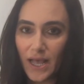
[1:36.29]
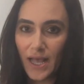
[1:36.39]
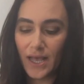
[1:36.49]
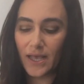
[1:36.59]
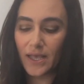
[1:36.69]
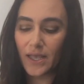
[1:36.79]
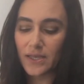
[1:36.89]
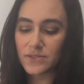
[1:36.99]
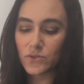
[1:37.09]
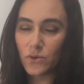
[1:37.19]
I
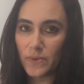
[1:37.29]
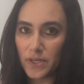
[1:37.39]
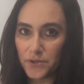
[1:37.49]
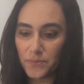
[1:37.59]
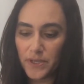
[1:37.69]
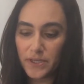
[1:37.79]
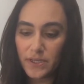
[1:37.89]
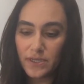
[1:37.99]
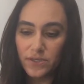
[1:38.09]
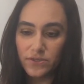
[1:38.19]
scoop a little bit
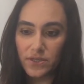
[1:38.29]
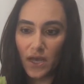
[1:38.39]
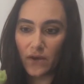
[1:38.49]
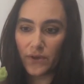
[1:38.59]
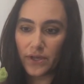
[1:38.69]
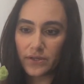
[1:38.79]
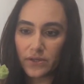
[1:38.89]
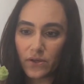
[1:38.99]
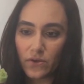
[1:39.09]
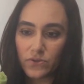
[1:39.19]
and you see how it
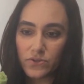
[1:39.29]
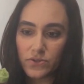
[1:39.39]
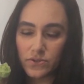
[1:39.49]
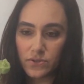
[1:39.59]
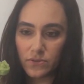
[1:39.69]
goes